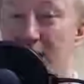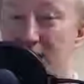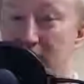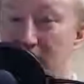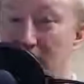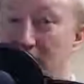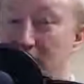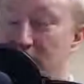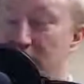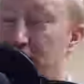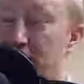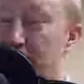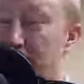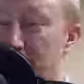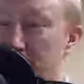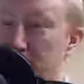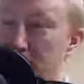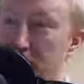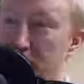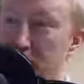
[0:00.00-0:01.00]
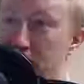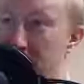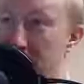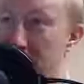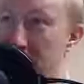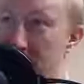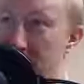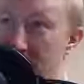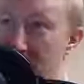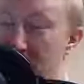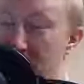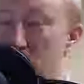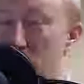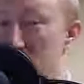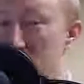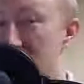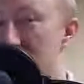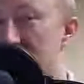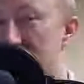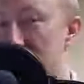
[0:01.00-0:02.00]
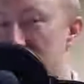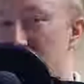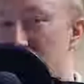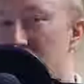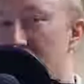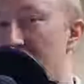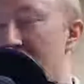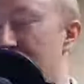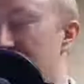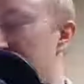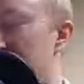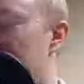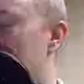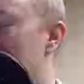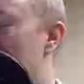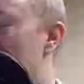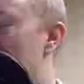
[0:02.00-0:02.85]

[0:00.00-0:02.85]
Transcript: down with the flu that week soon after,